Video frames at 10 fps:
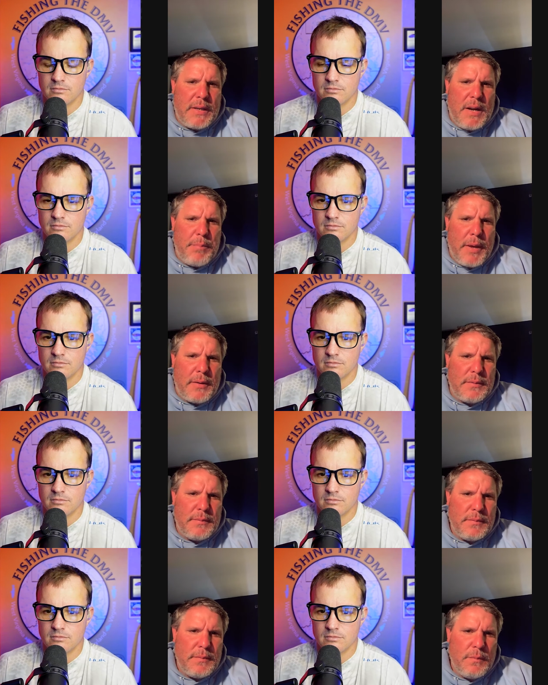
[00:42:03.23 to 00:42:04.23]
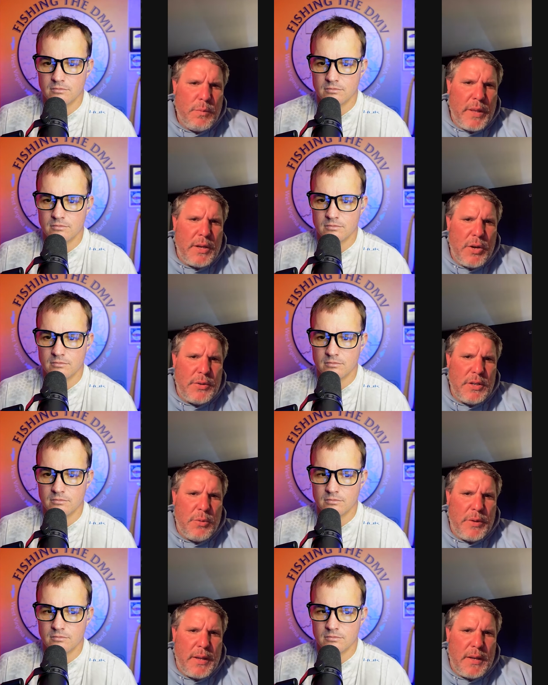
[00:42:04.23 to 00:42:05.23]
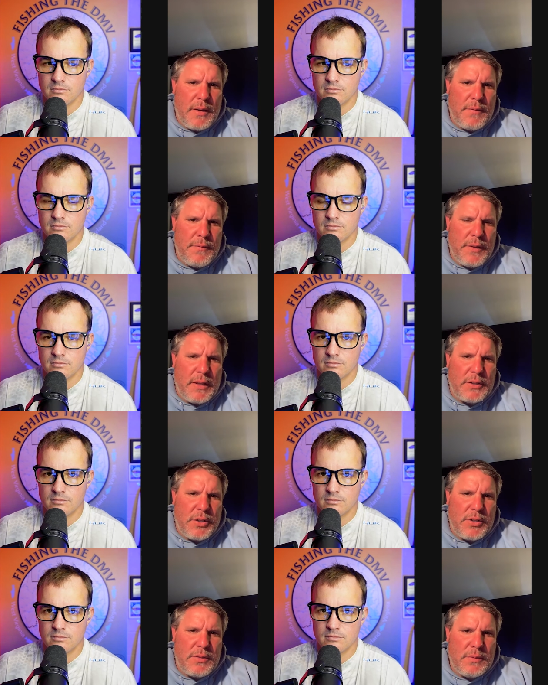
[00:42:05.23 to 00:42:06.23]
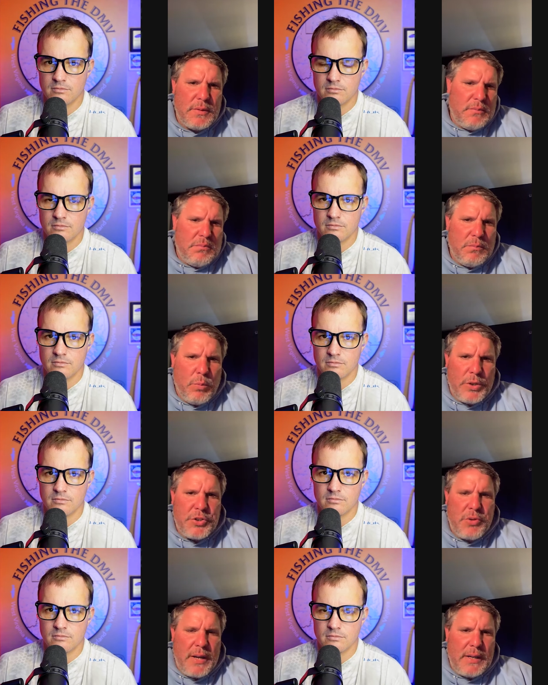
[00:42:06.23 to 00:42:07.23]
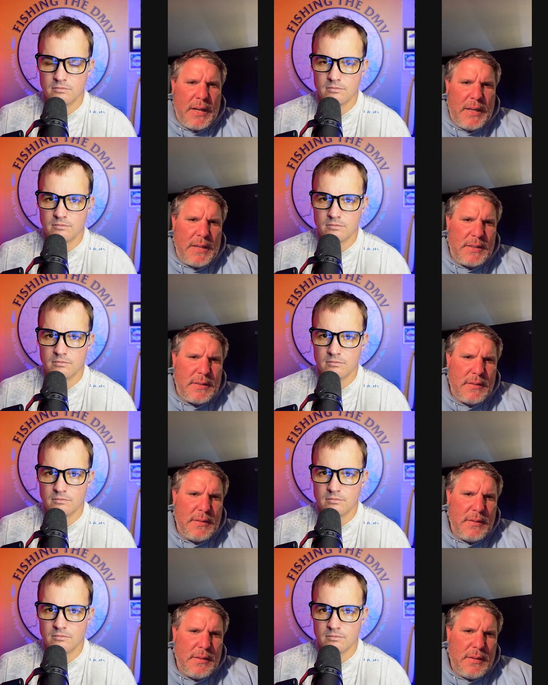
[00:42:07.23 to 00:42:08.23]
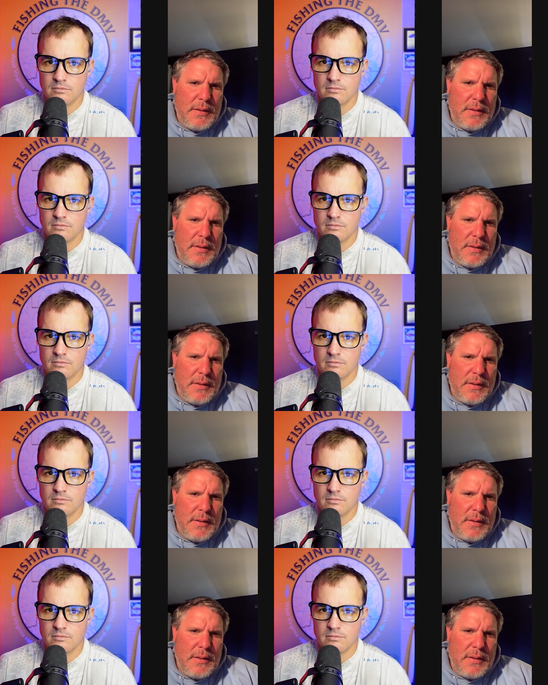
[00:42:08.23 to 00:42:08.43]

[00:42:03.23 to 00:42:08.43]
Speaker 1: they can pick it up better when they go, you know, when they feel like they're going to want to strike it, I guess.